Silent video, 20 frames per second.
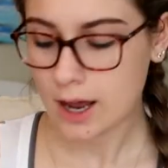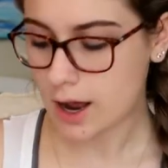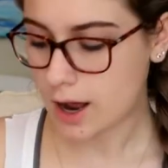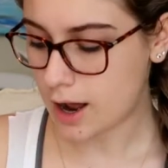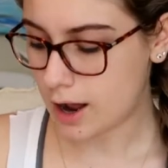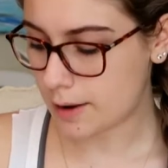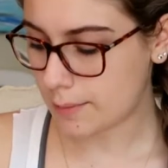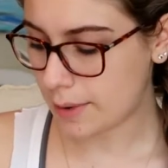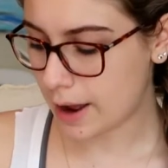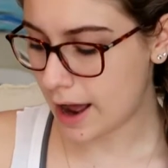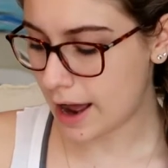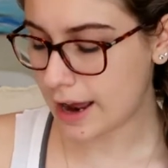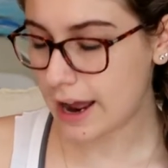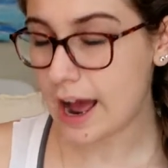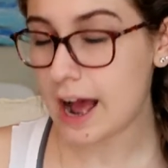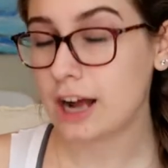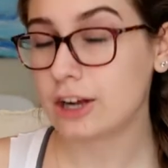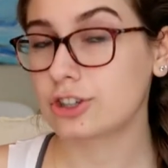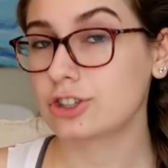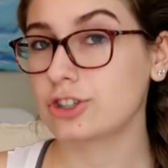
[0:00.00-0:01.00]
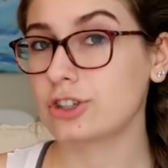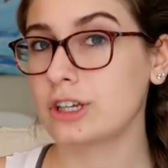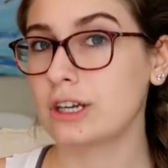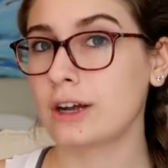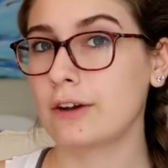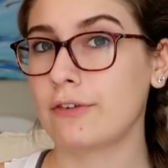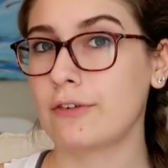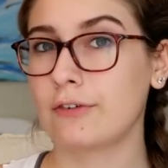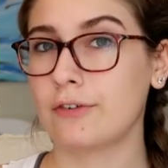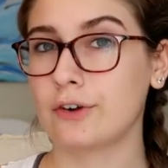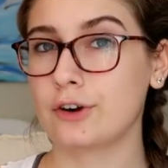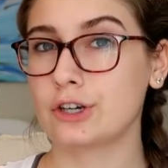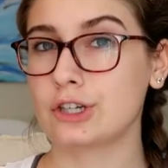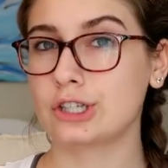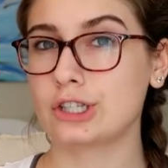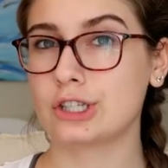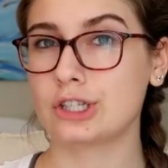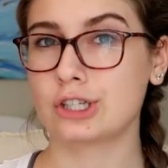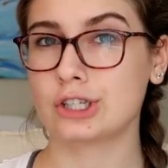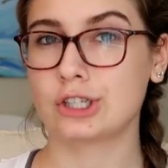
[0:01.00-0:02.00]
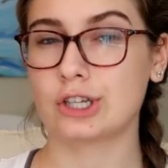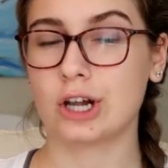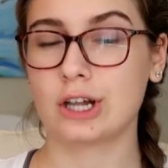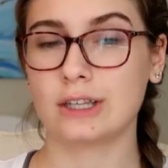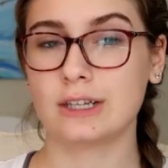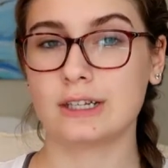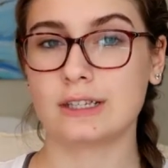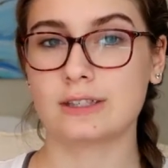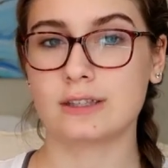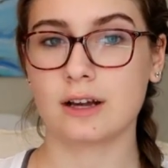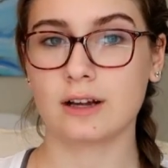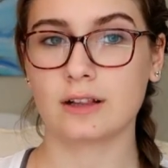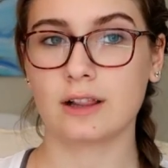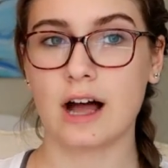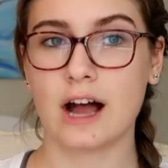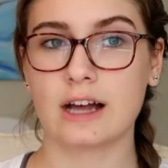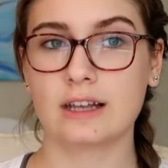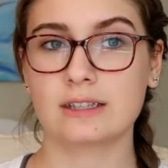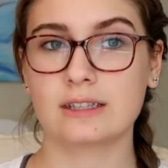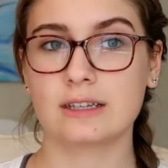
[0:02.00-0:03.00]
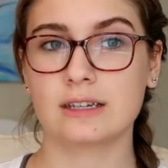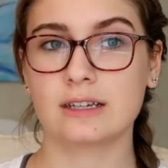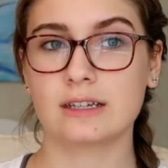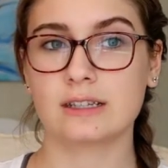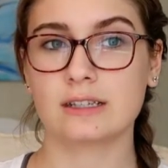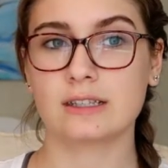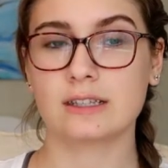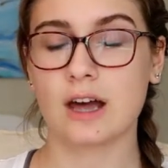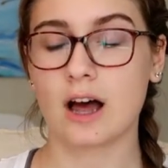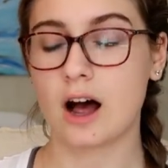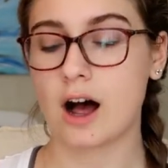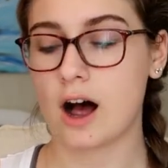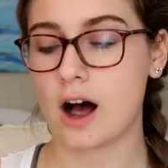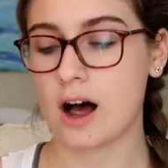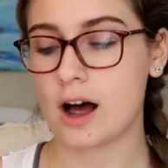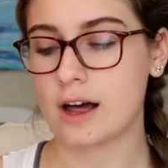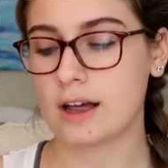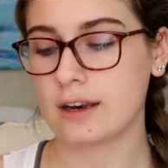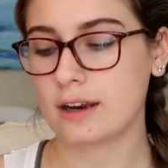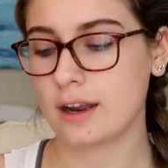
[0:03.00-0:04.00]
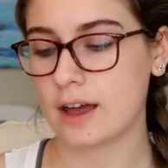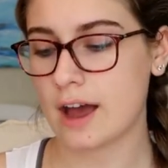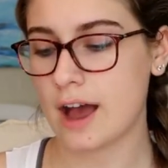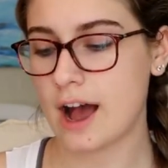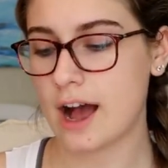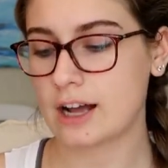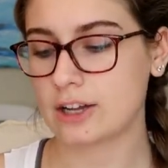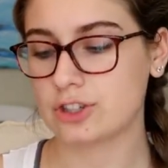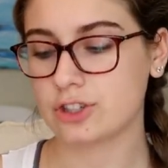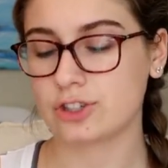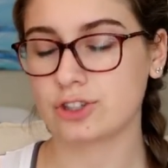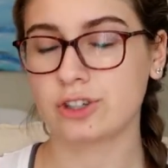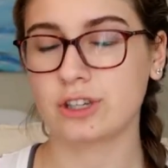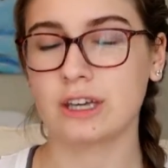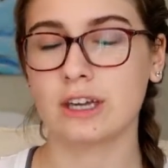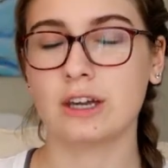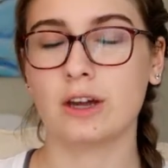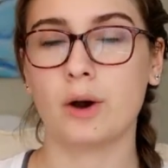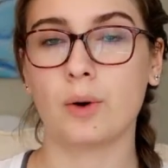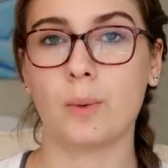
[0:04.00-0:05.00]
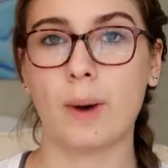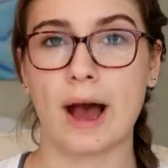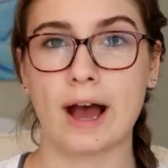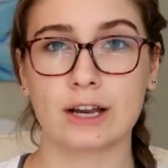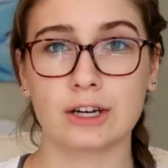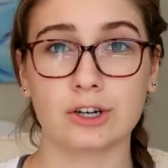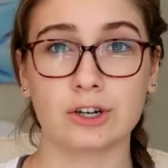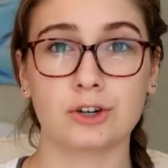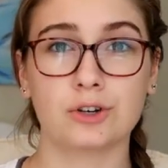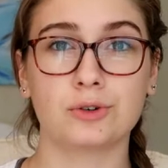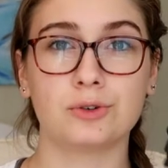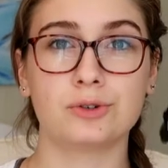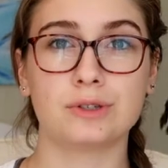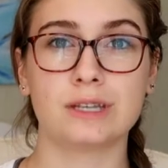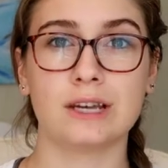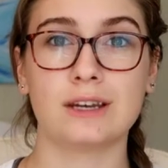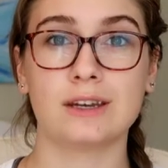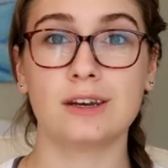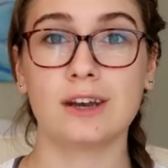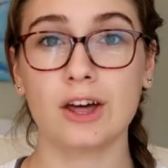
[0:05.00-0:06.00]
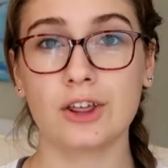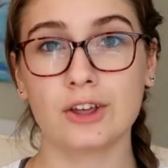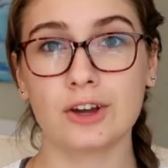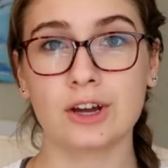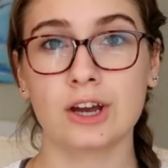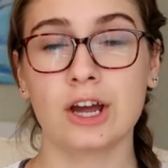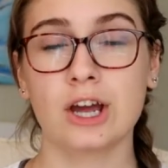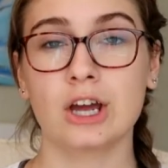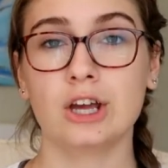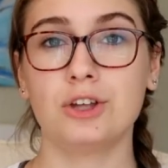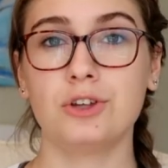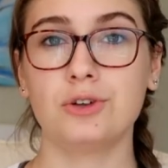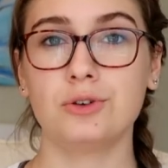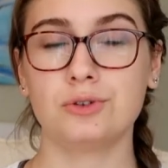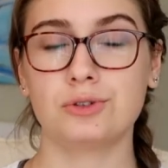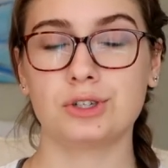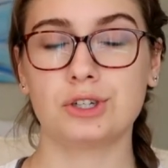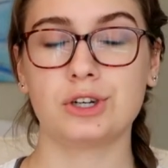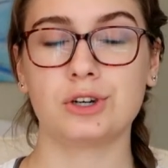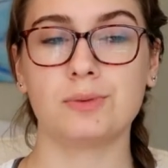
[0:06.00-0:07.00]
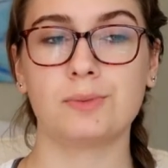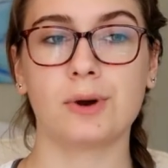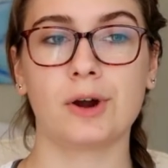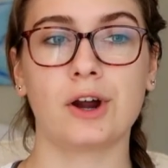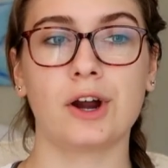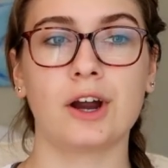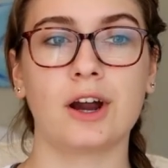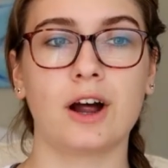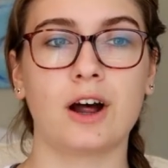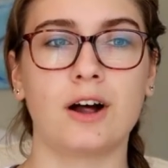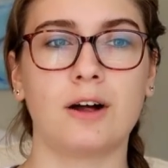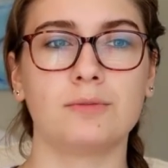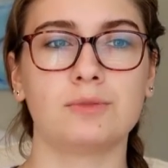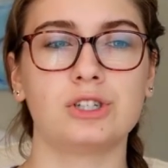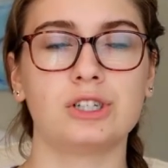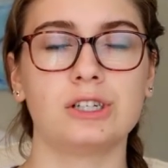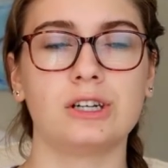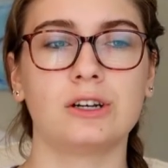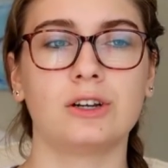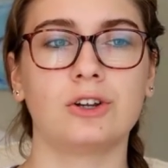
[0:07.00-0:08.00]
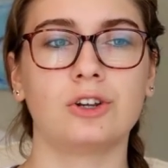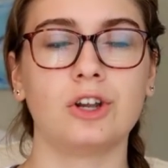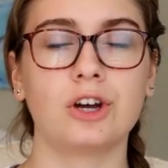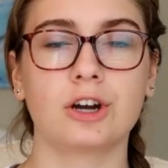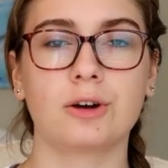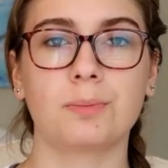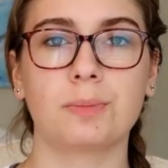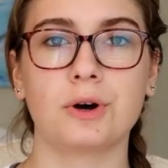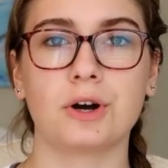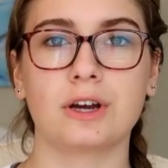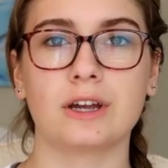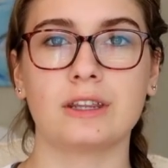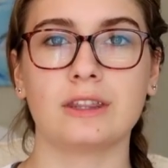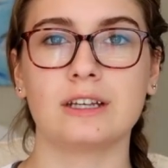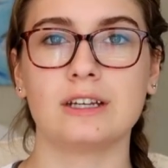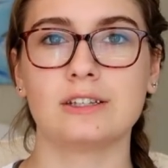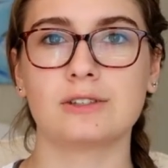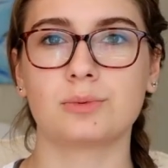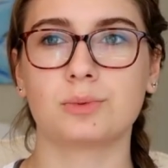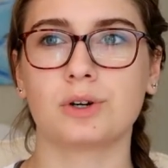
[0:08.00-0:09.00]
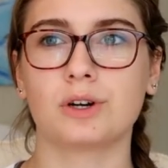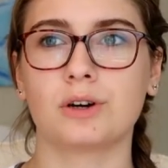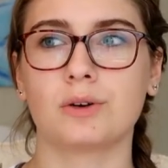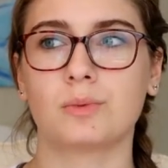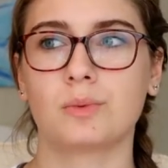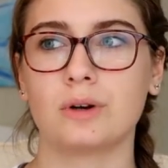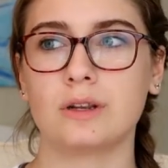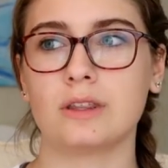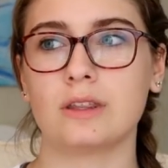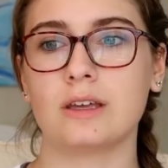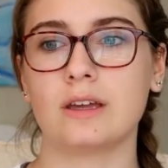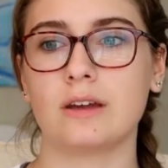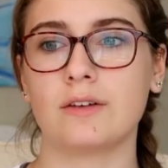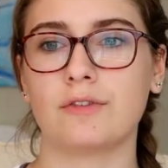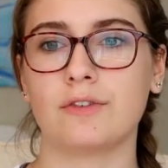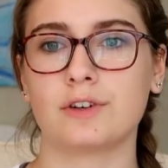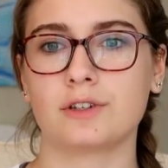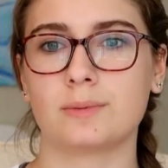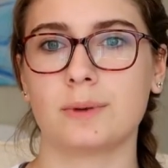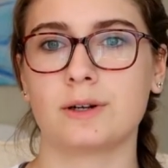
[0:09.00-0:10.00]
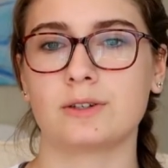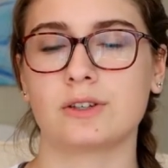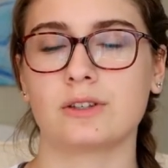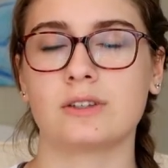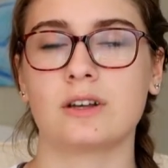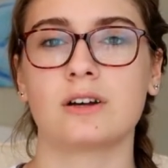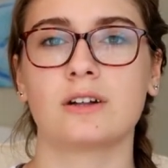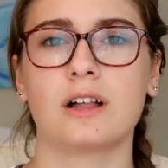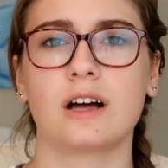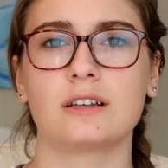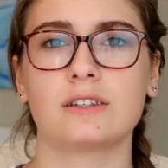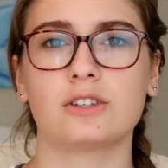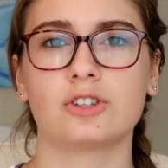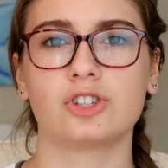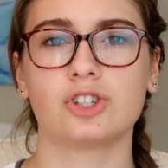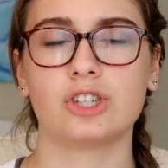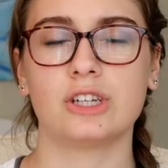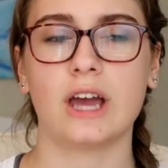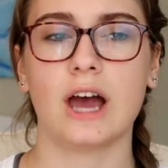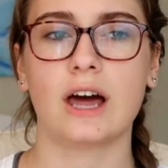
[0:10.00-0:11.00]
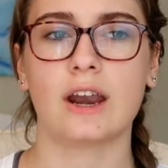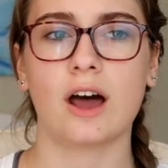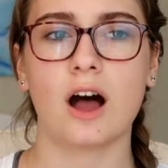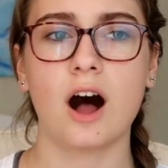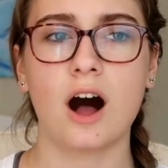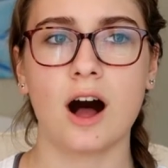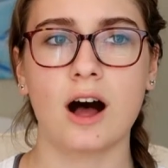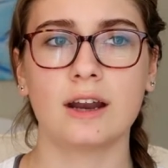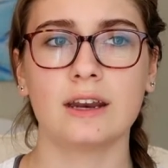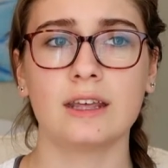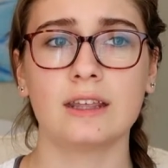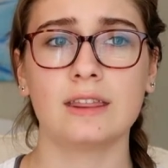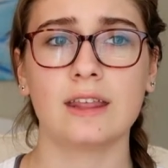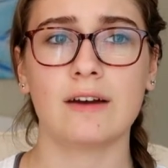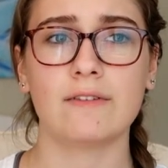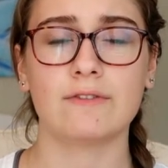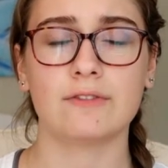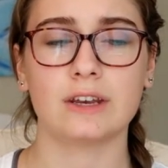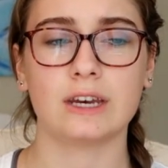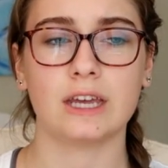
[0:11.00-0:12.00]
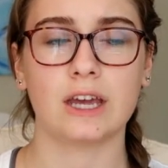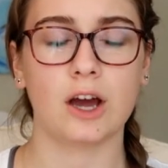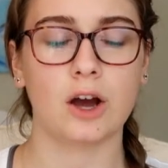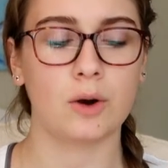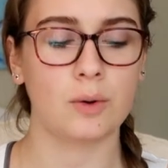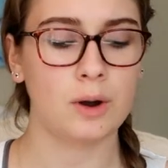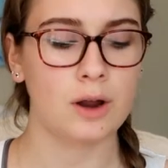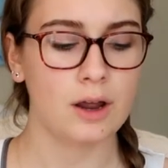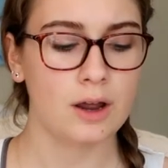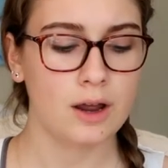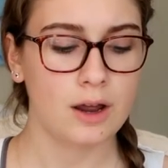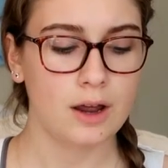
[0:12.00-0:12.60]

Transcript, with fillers: I actually first saw these sunglasses on Ashley Wagner, who's another YouTuber. She did a lookbook, and these were one of the first pairs of sunglasses she had on in that video.